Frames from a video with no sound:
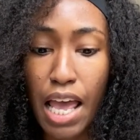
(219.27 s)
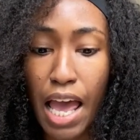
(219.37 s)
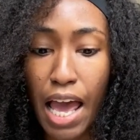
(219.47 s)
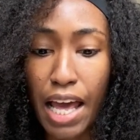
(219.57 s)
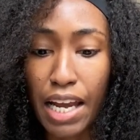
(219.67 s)

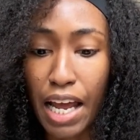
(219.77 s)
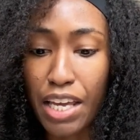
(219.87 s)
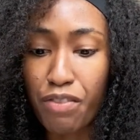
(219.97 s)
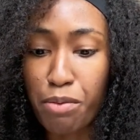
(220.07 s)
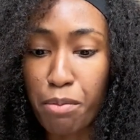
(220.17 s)
And I
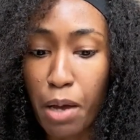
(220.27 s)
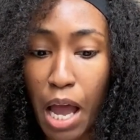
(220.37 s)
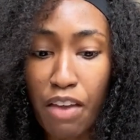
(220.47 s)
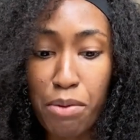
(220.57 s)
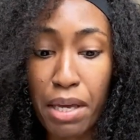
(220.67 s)
even
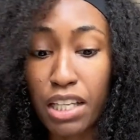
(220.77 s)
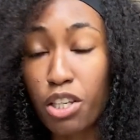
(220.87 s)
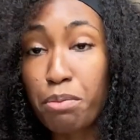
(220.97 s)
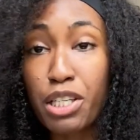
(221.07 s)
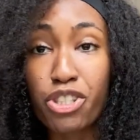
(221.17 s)
made a
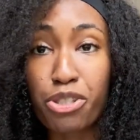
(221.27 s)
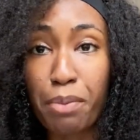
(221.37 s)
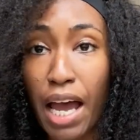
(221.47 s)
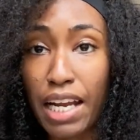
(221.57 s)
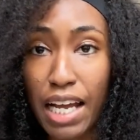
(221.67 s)
little bit
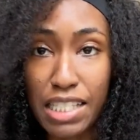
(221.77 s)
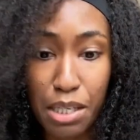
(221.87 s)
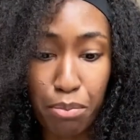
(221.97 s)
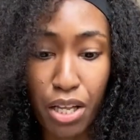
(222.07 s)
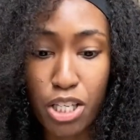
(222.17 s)
dramatic. I
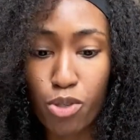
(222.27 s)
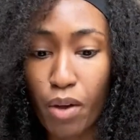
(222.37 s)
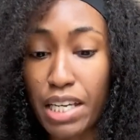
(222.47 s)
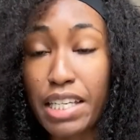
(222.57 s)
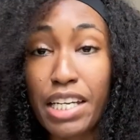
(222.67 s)
said blood,
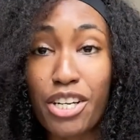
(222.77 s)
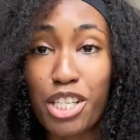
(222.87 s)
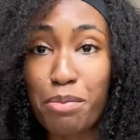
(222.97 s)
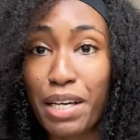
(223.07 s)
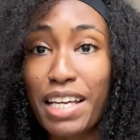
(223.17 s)
sweat, and
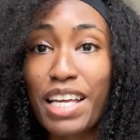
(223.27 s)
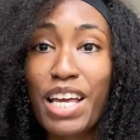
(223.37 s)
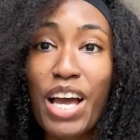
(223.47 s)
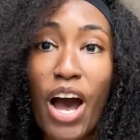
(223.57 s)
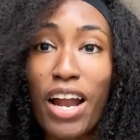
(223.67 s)
tears, but
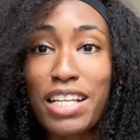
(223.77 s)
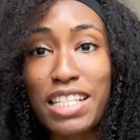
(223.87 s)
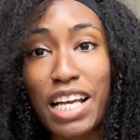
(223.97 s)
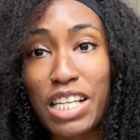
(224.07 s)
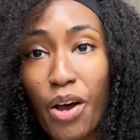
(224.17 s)
honestly,
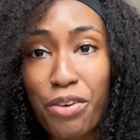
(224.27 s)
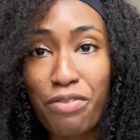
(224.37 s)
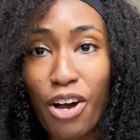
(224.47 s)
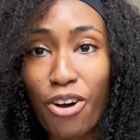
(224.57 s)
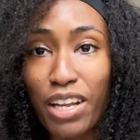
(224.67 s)
that's how it
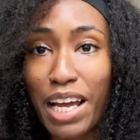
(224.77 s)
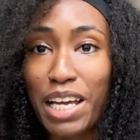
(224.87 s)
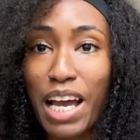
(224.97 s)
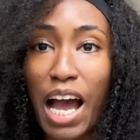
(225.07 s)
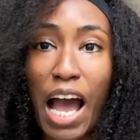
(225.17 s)
felt.
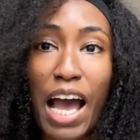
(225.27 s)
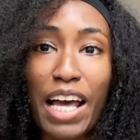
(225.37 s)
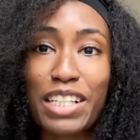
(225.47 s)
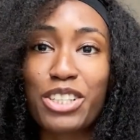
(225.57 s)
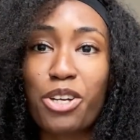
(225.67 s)
Like I
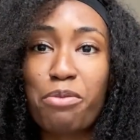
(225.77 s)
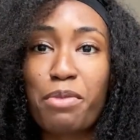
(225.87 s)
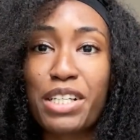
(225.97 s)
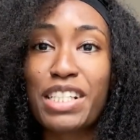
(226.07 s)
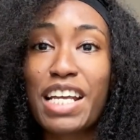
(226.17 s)
had so
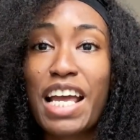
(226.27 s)
much.